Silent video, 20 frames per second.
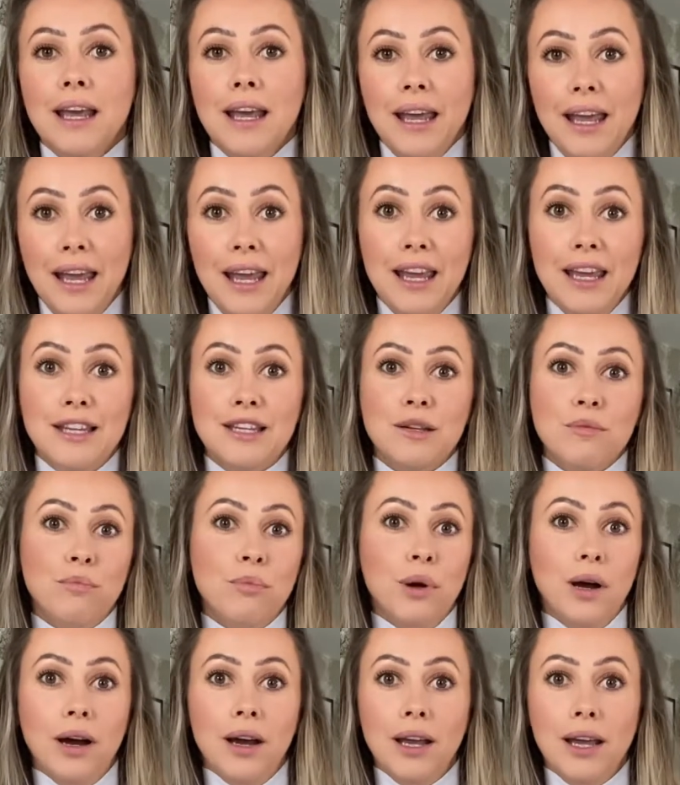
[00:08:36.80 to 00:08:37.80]
is
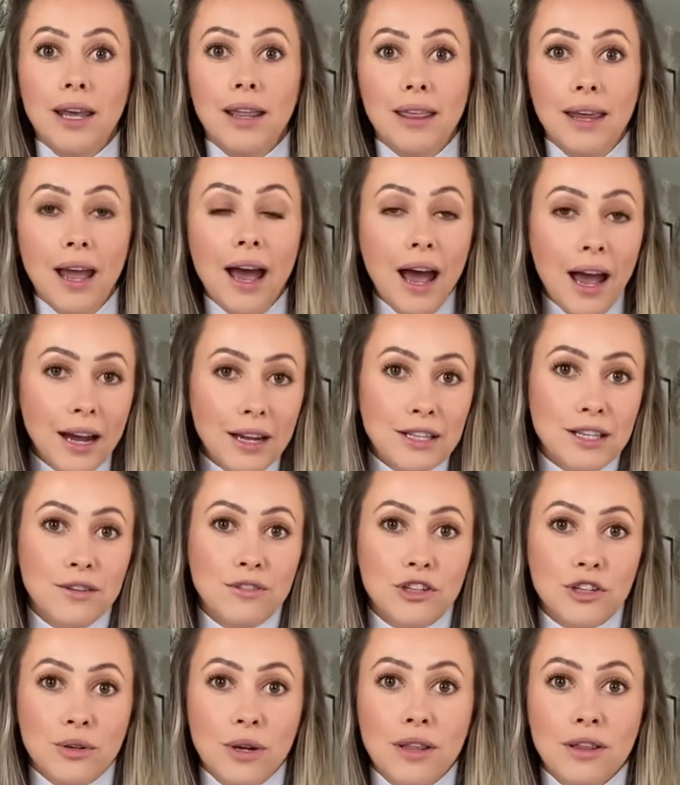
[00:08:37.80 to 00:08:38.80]
by the active
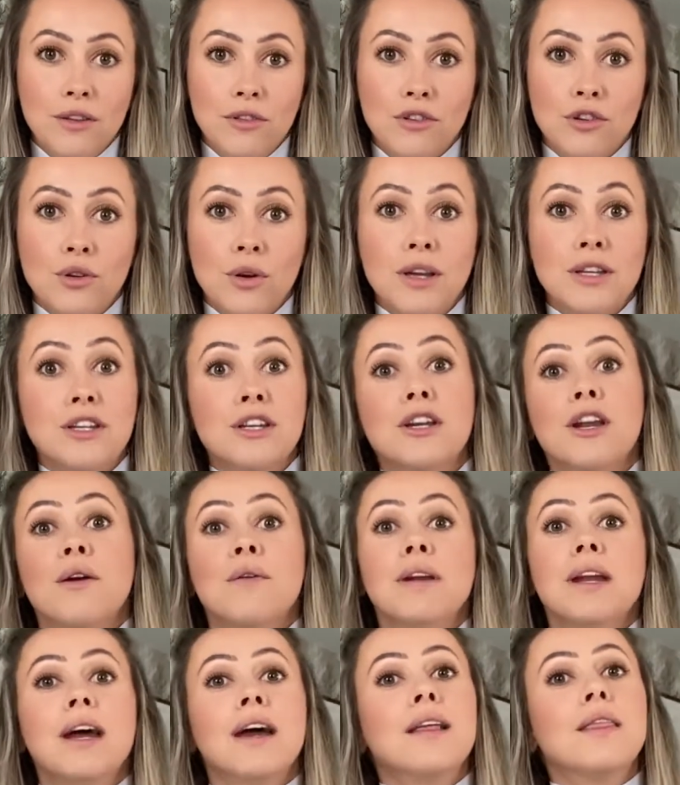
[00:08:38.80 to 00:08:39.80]
strength of
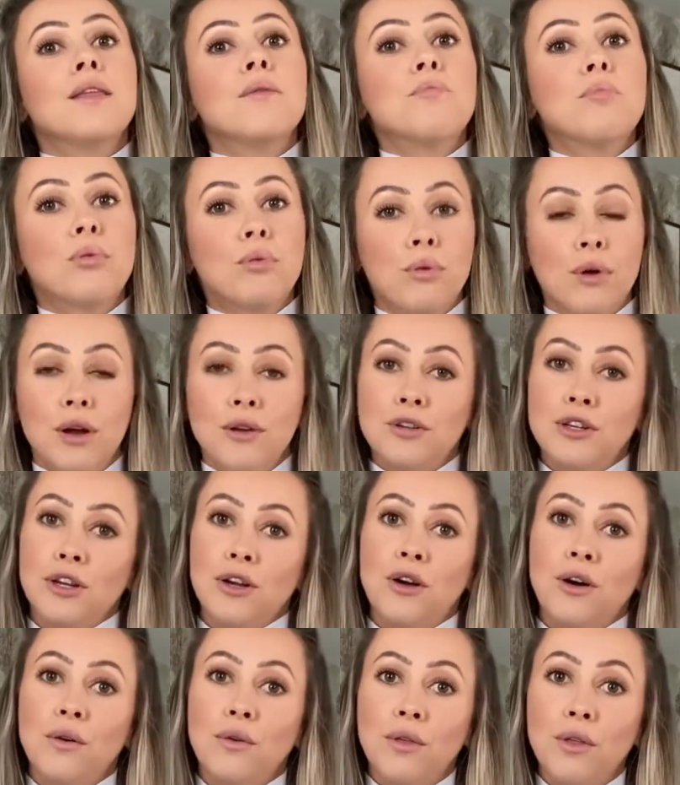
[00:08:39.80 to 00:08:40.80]
tretinoin and the
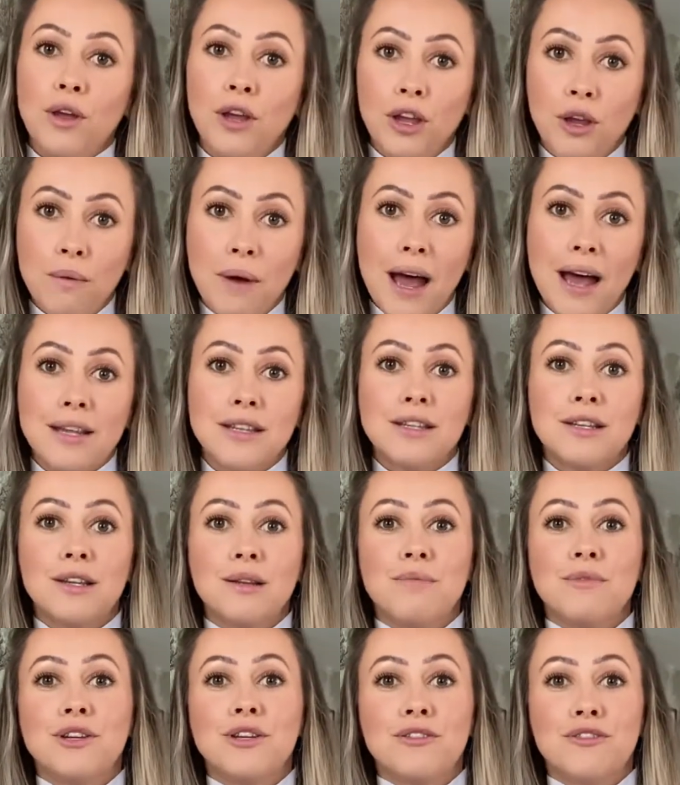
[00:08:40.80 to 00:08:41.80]
protocol that you ask
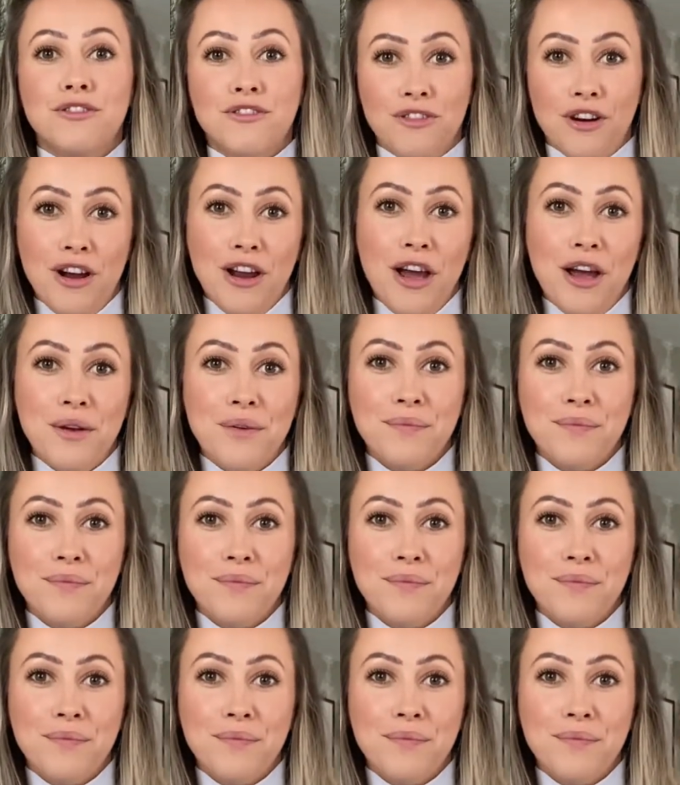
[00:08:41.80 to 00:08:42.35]
them to follow.